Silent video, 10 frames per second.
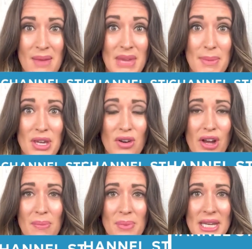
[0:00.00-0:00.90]
Maybe your
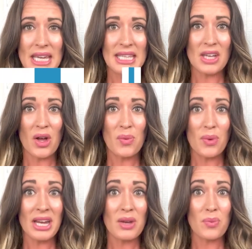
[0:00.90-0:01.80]
company has
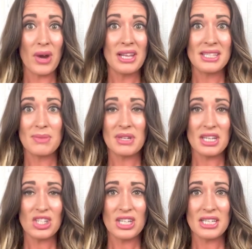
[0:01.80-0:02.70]
already run some
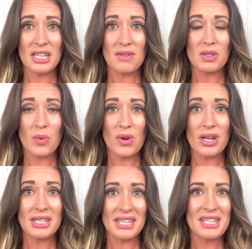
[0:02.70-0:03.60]
initiatives or
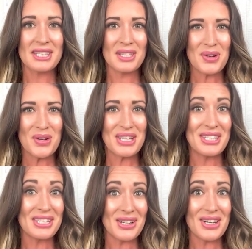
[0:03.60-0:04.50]
is considering
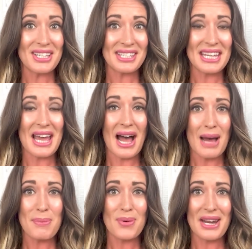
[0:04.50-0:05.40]
seriously
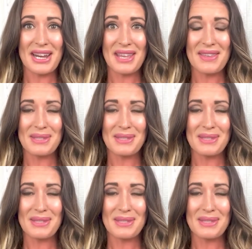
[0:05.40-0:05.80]
operating this